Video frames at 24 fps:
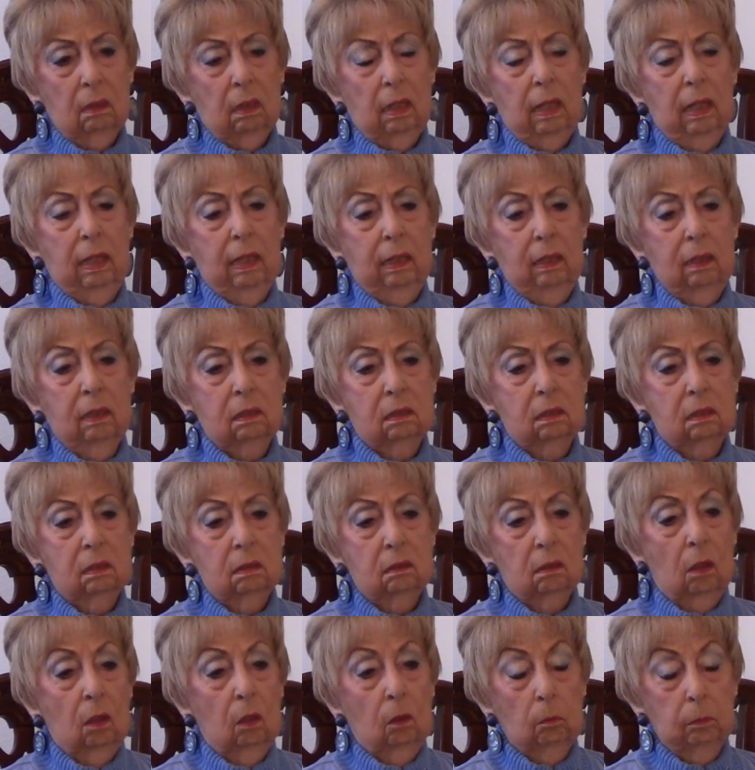and it's
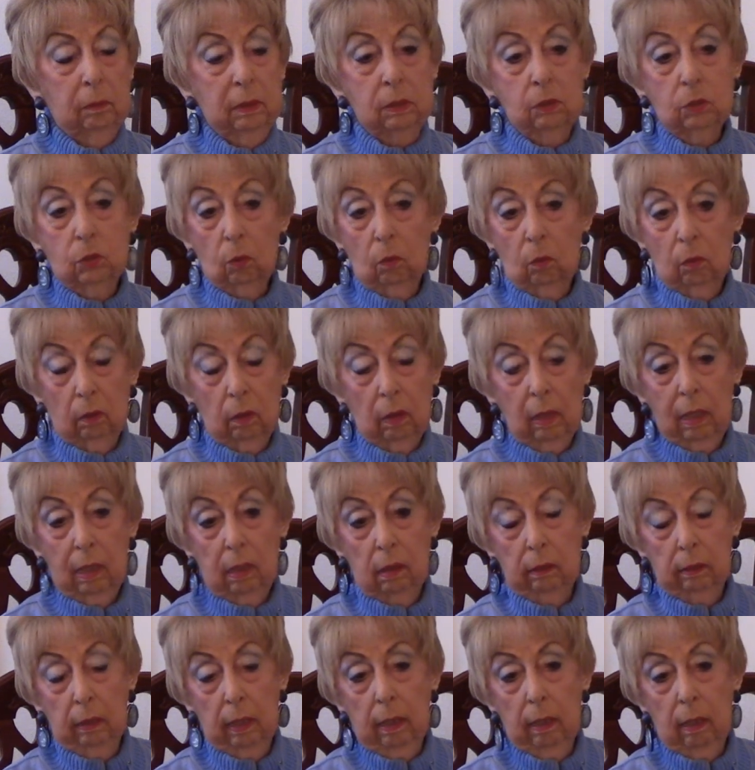all been torn
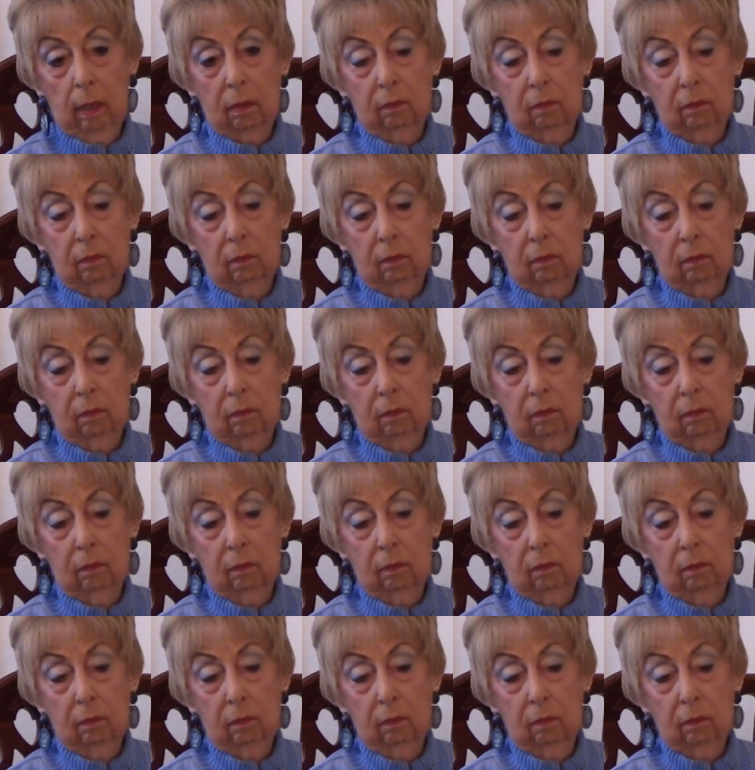down now.